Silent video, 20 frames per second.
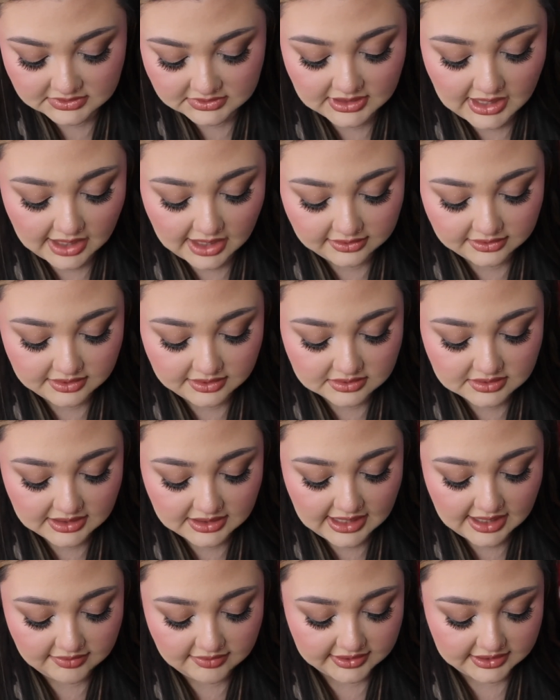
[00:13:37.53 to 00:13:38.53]
that good. They
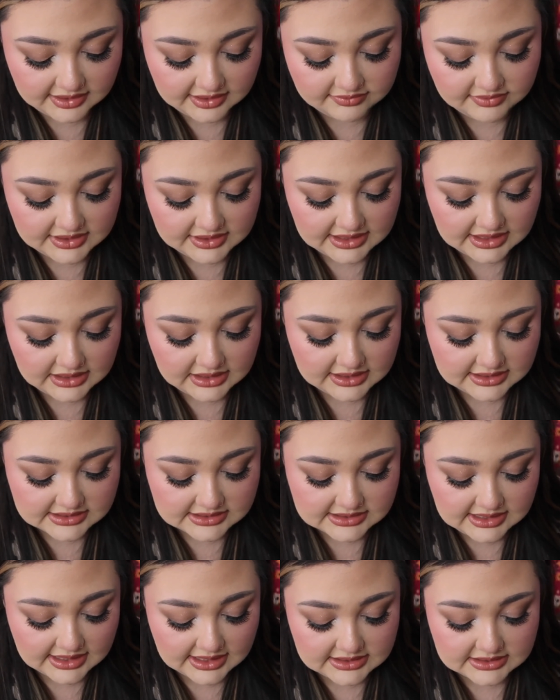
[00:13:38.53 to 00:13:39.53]
have like a vanilla
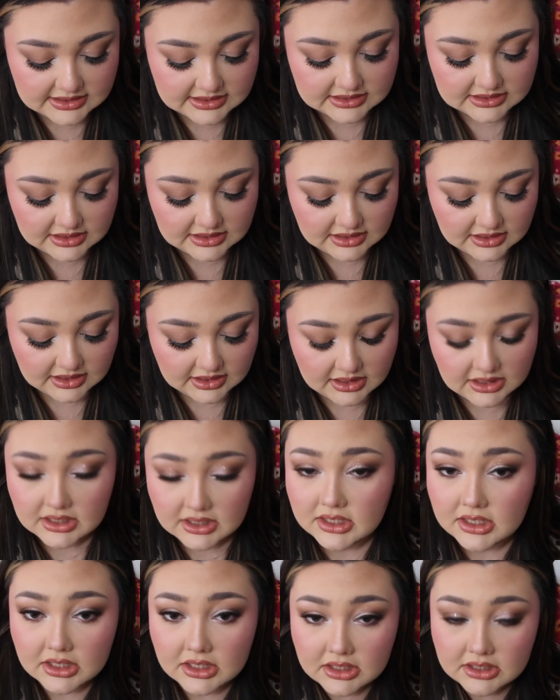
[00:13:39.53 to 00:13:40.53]
scent.
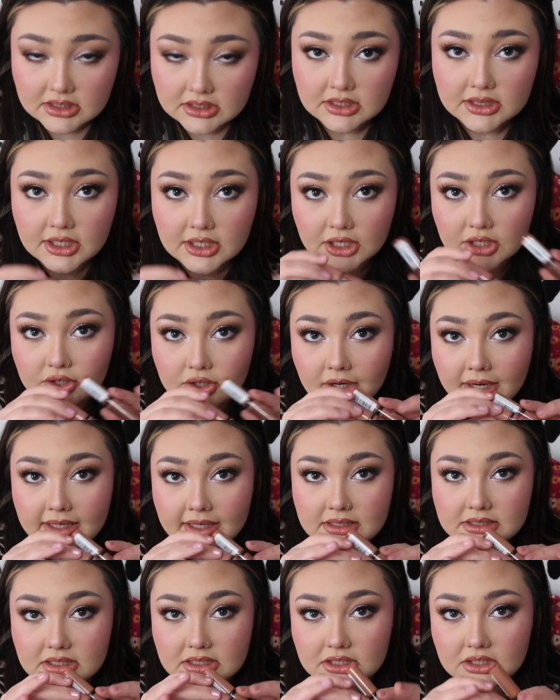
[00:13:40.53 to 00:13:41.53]
They're
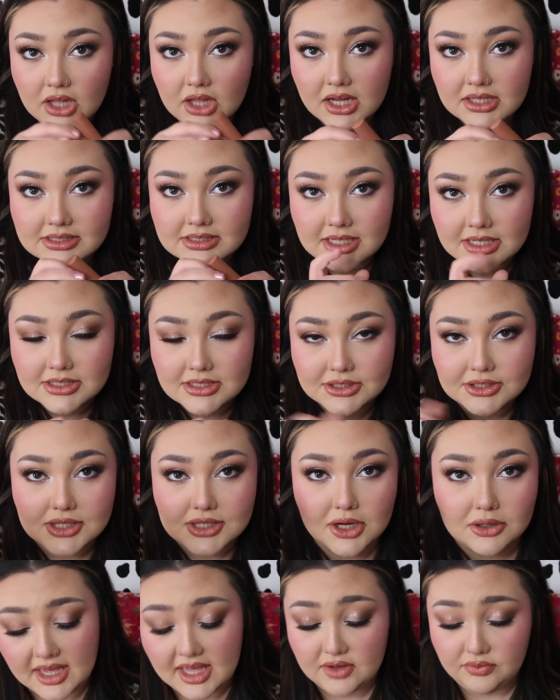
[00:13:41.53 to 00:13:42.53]
great glosses.
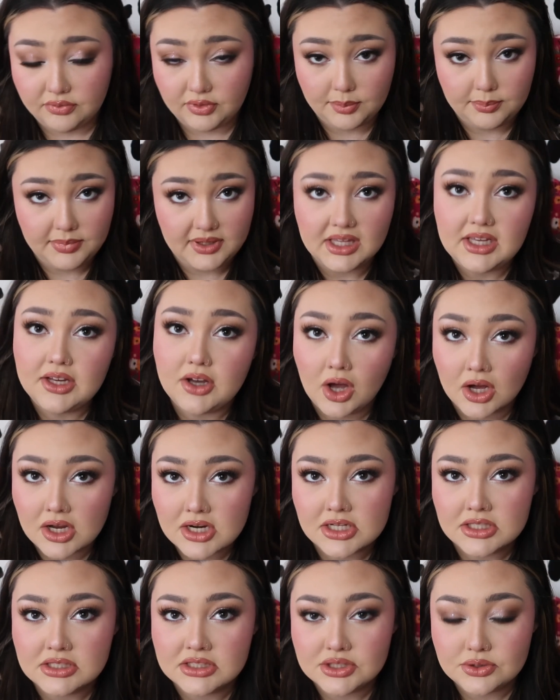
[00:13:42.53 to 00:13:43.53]
So if we're being
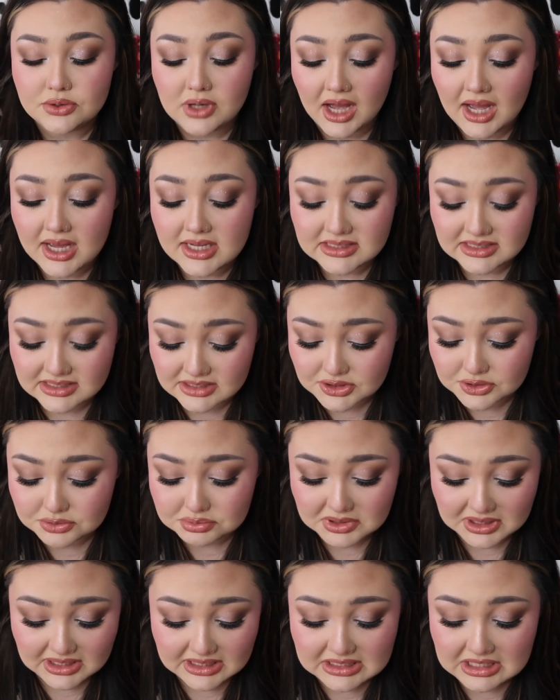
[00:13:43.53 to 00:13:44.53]
honest, you guys, there's
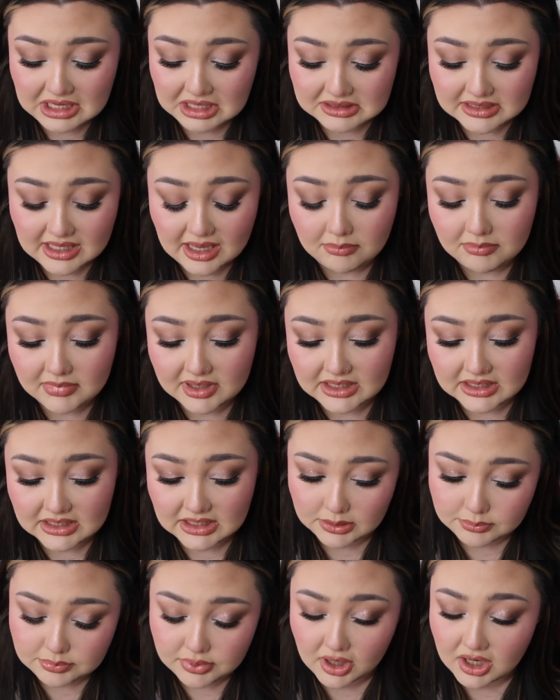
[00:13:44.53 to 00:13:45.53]
really not that many
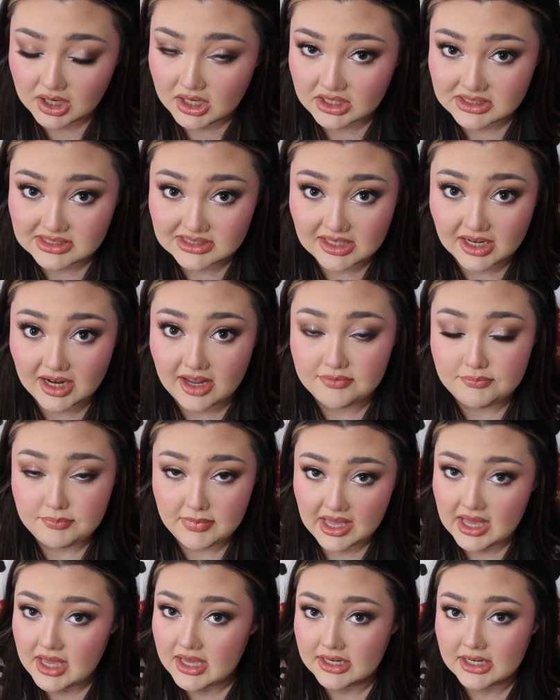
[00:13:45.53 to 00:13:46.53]
lip products that I've
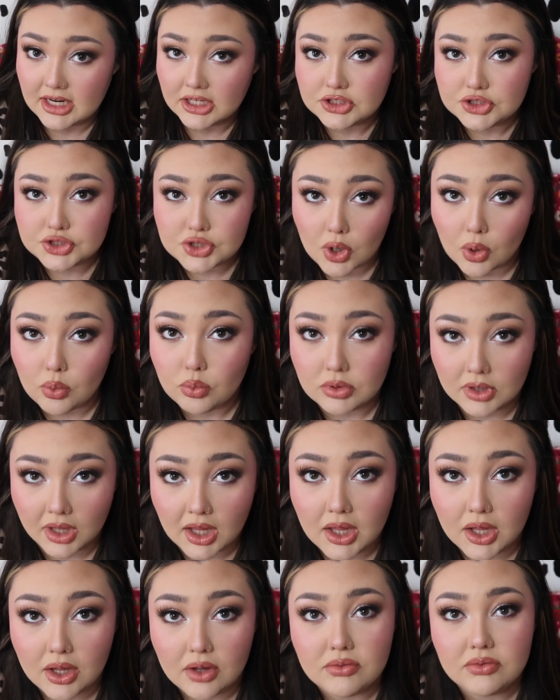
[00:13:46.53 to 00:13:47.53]
met and I don't
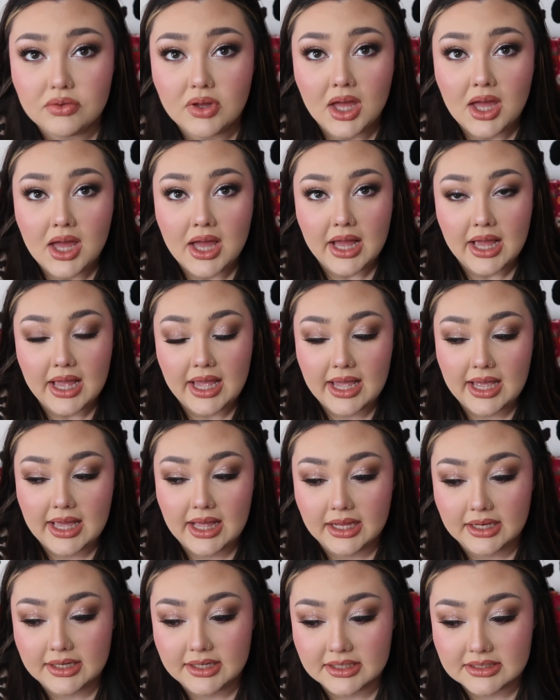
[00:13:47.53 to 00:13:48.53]
love.
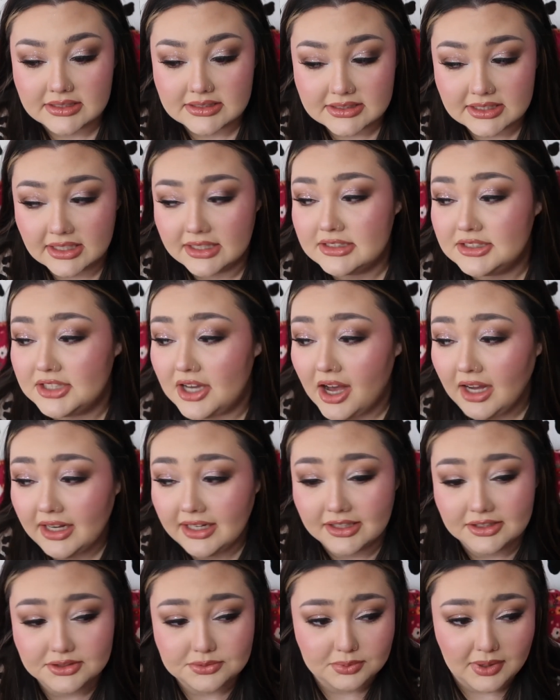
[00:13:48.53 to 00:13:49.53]
And
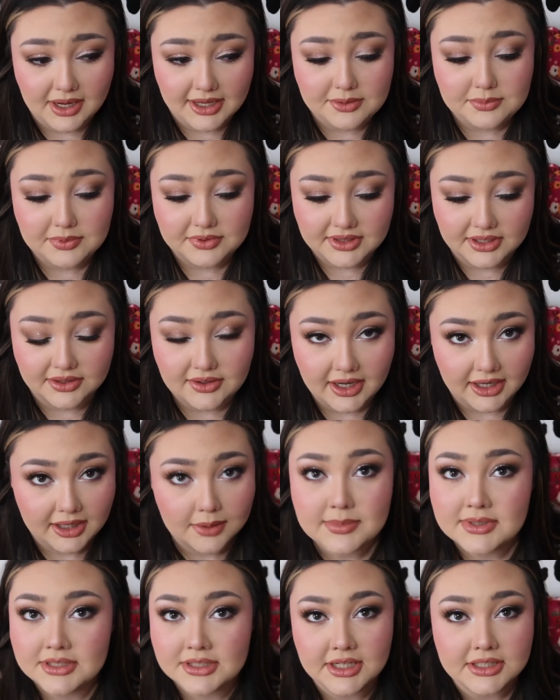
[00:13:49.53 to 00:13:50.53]
TikTok is right with their
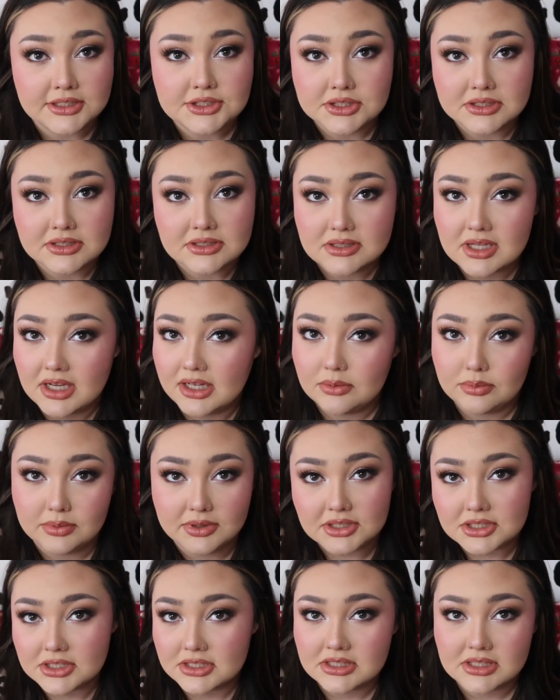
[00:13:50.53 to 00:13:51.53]
recommendations. Like,
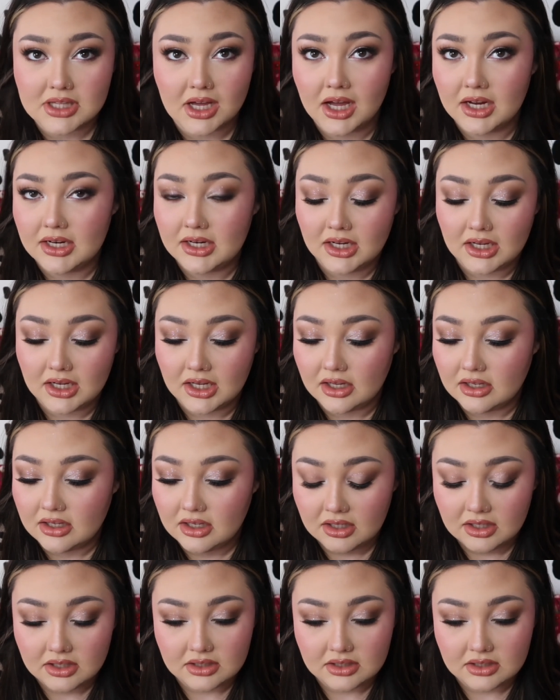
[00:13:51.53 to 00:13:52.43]
we just gotta